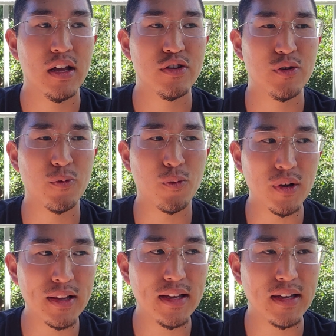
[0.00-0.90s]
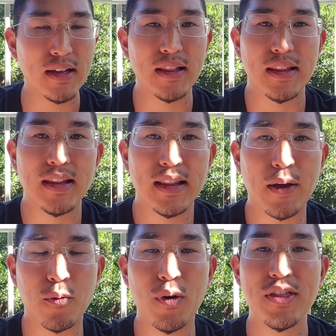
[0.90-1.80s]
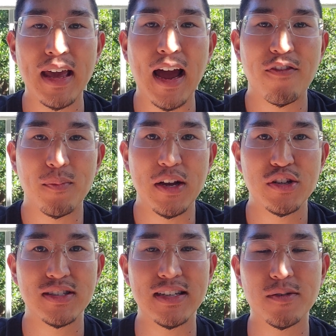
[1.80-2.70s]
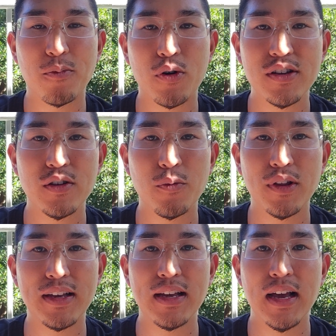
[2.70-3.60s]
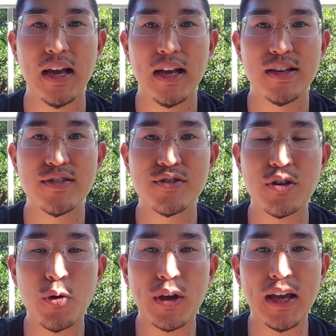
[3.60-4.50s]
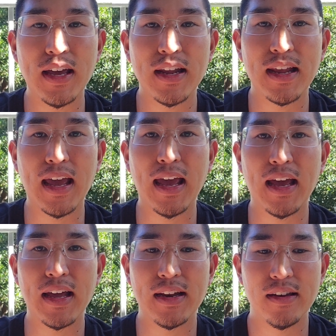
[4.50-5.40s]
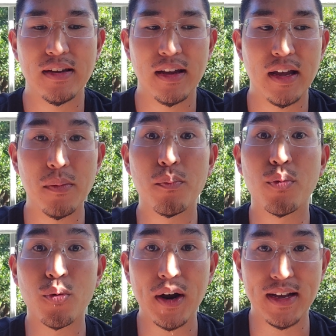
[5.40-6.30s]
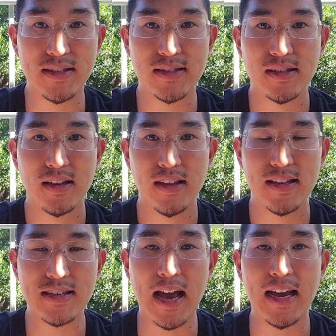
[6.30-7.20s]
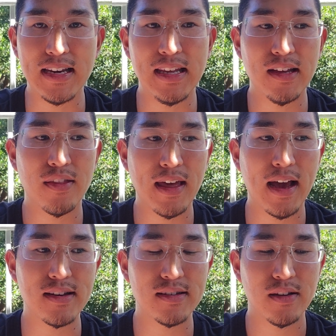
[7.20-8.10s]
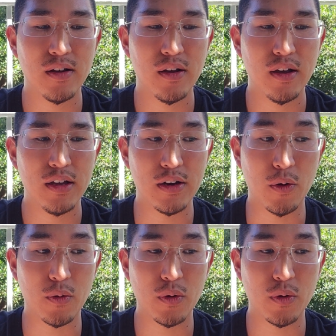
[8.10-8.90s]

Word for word: to really, like with the affirmations, it's important to really soak in and embrace this idea that, you know,